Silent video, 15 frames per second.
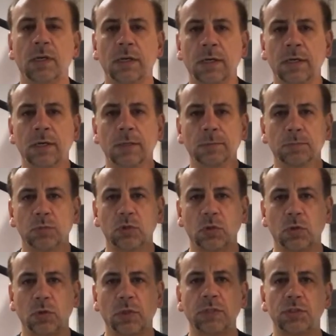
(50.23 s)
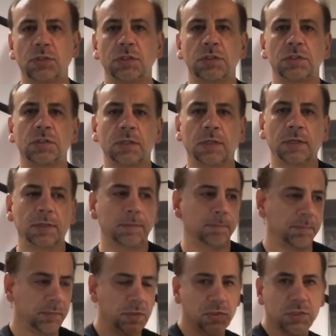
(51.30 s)
So let's just
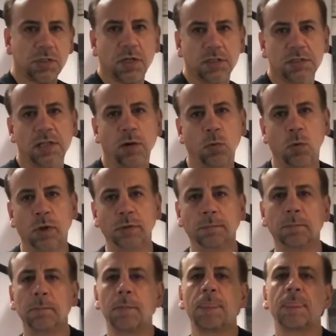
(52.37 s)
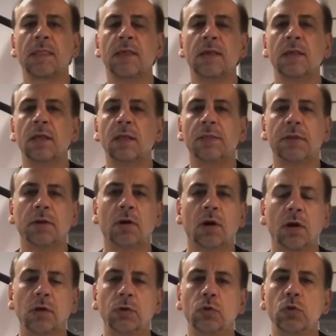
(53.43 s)
discuss that one. There
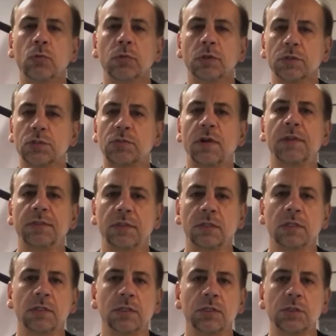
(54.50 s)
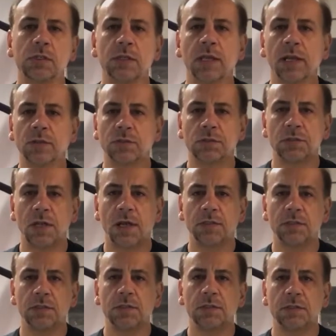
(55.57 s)
are numerous strength and conditioning
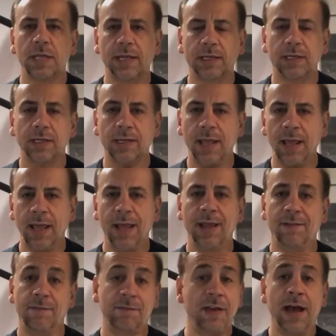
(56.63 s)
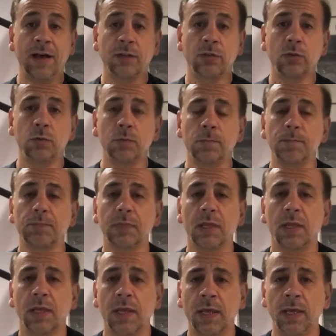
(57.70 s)
exercises that can add value
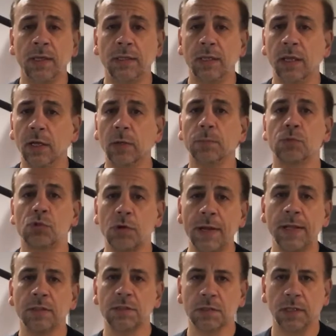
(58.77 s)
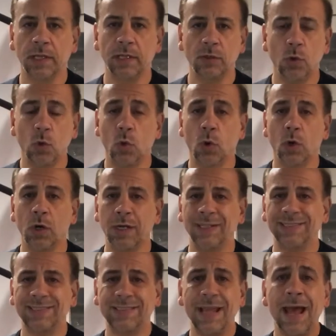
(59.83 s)
and help translate or
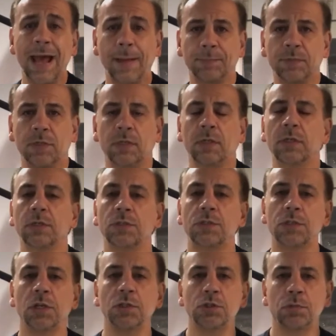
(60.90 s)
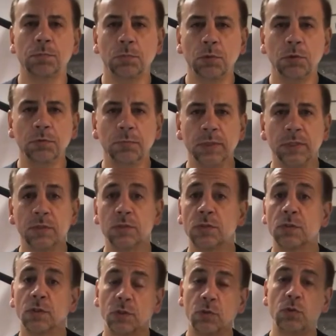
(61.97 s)
adapt such
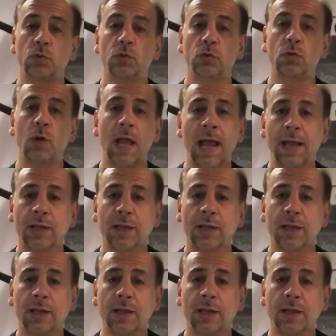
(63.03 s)
movements to